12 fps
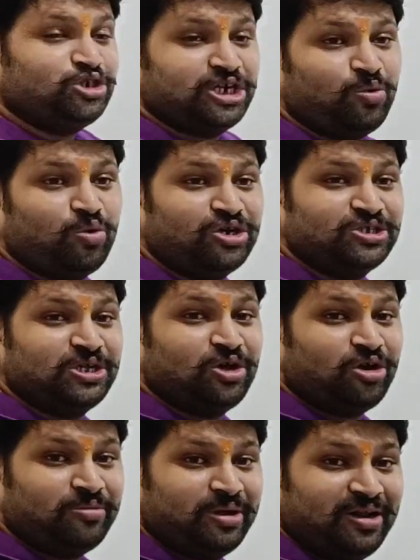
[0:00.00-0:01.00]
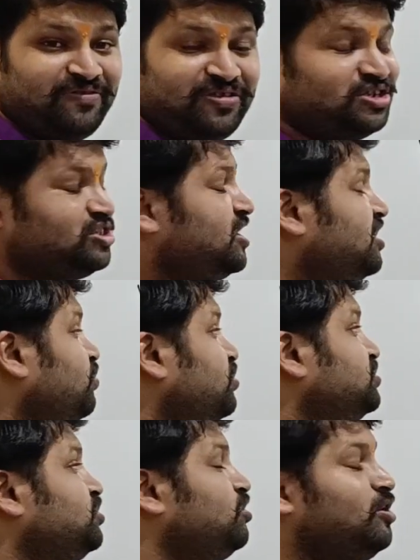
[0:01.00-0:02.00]
what is there on my left hand side and what is there
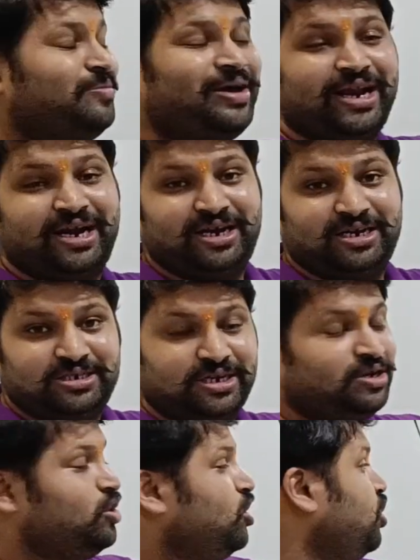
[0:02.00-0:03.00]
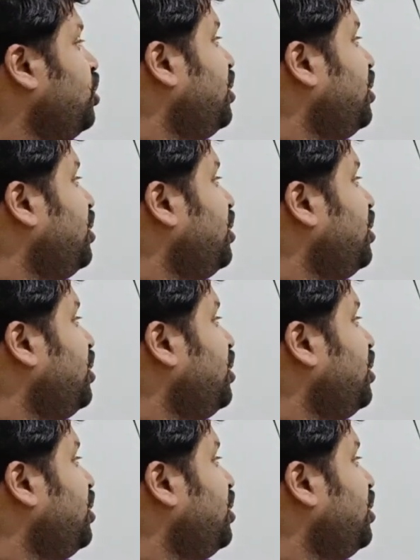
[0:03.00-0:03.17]
on my right hand side. On my